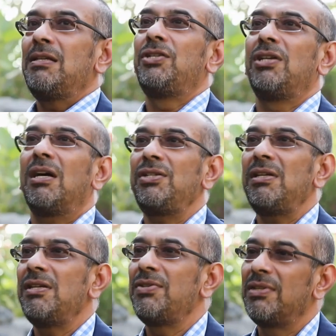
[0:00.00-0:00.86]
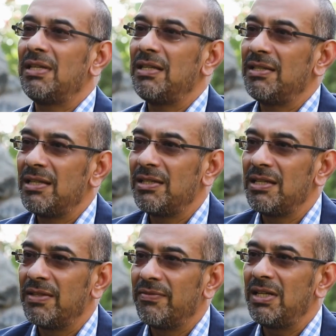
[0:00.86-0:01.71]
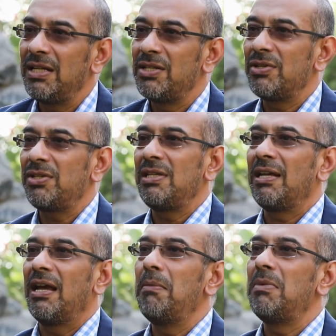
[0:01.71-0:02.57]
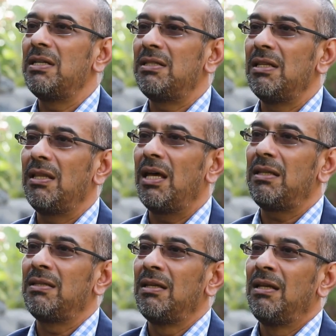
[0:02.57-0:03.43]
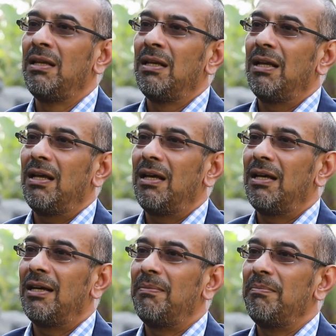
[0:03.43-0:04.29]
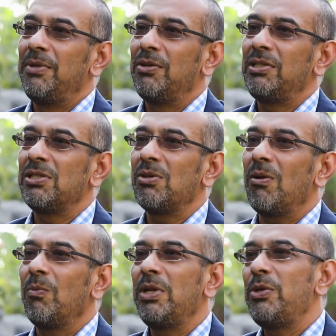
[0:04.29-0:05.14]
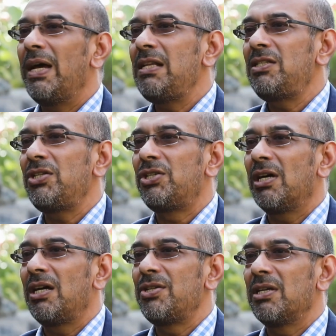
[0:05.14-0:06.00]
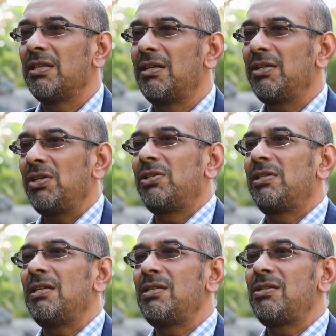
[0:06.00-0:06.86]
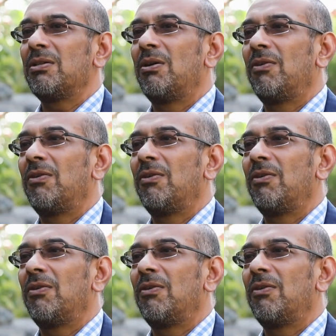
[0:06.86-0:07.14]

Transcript: Sharjah is a very interesting emirate in that, it is all, when you enter Sharjah, there is a sense